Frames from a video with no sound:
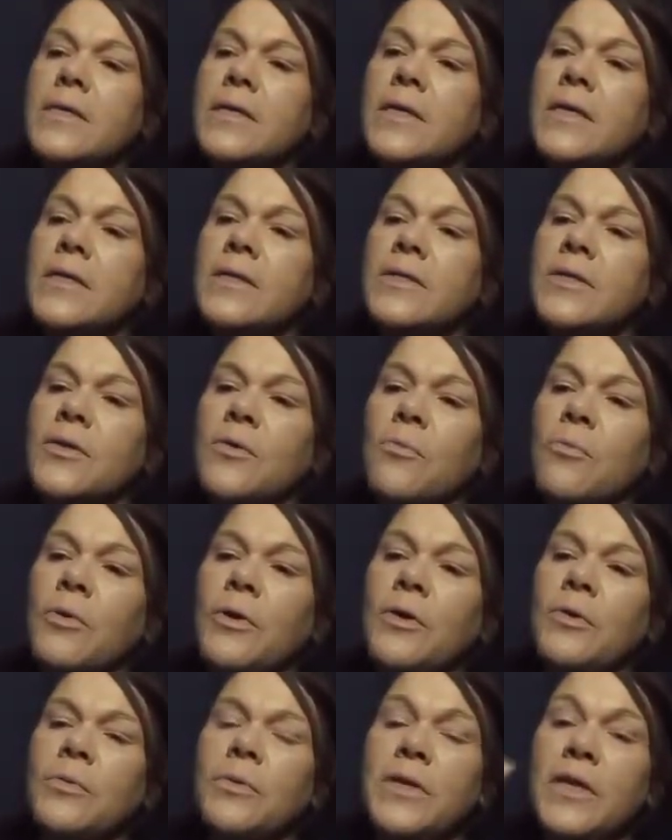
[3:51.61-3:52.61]
It's the
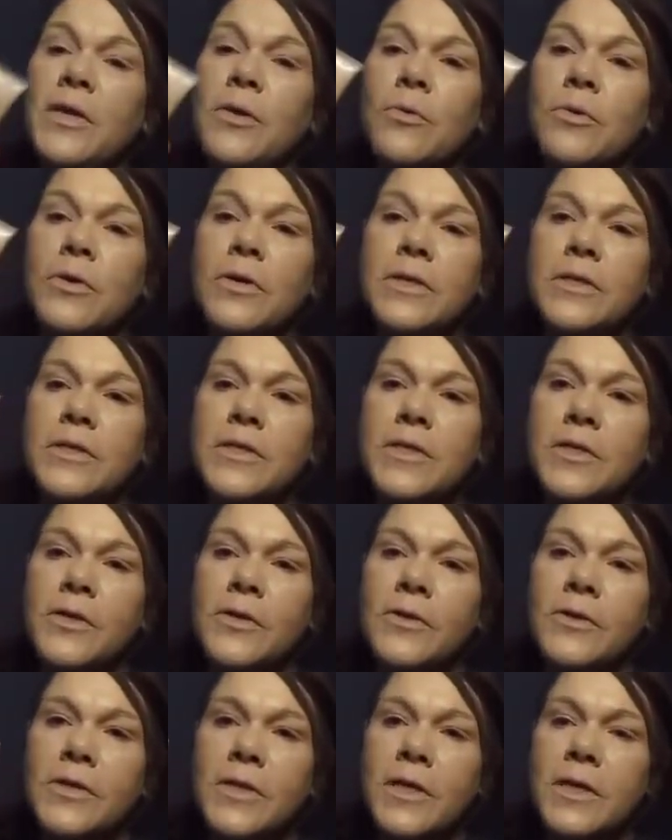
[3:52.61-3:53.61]
Real Deal
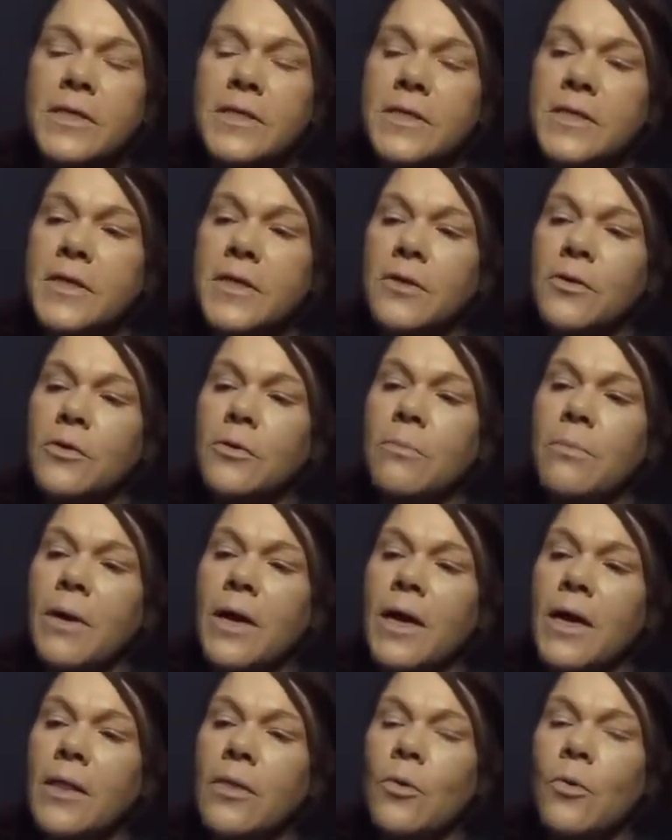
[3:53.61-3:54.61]
Concealer
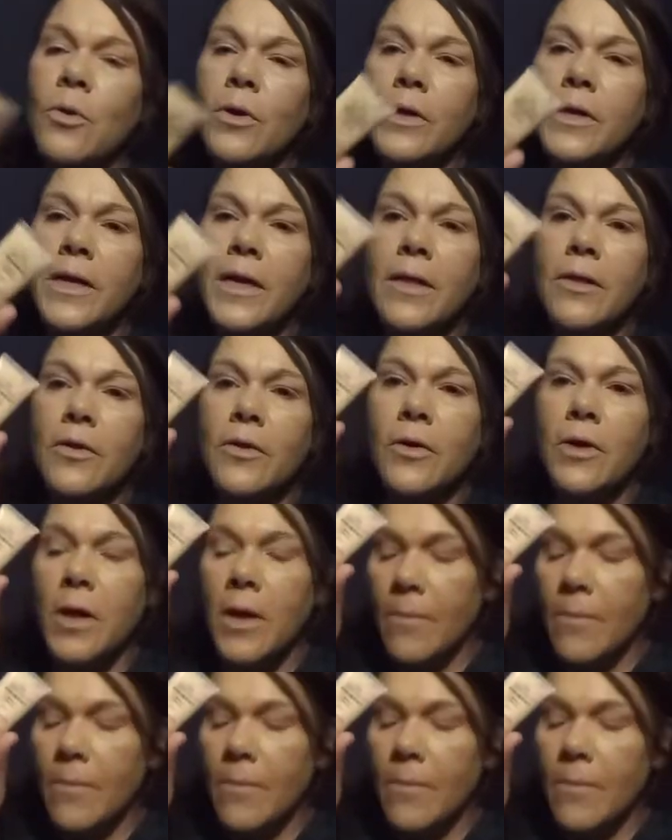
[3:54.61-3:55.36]
by Laura Geller,